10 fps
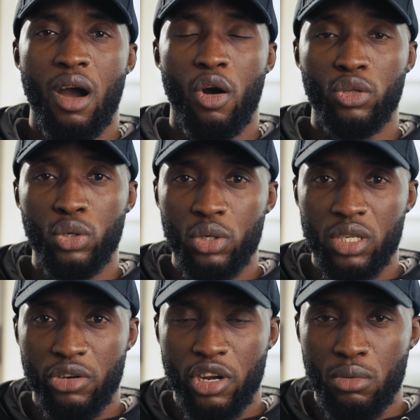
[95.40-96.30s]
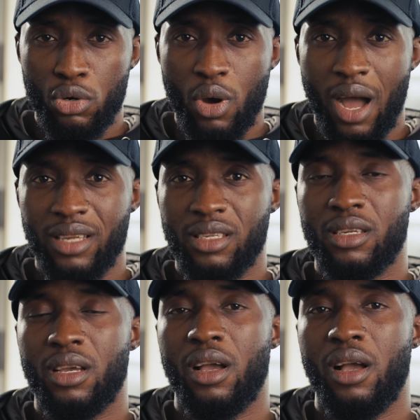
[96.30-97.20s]
although the red Komodo has
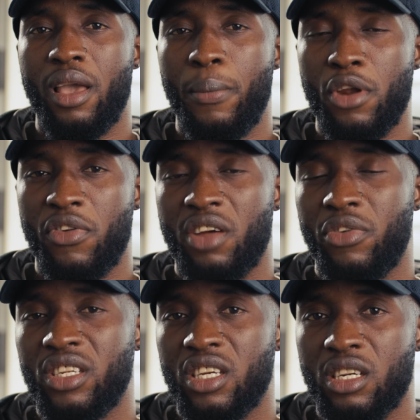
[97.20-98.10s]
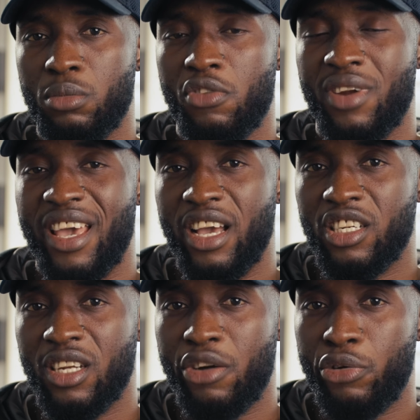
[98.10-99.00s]
a bit of an advantage, a bit of an
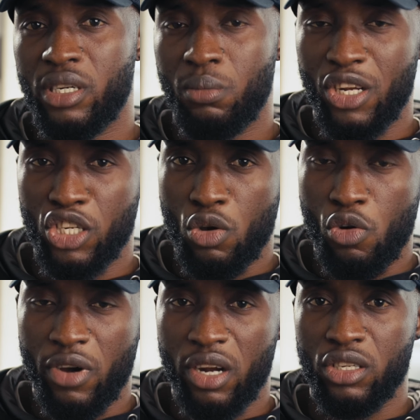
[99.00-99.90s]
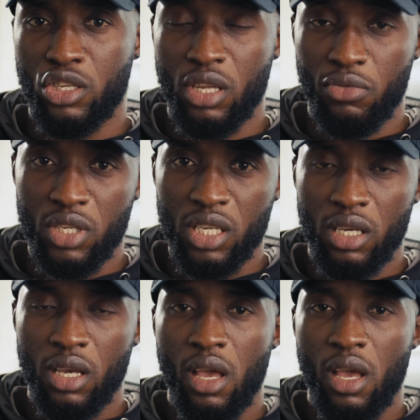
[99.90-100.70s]
edge, that red magic over the C70,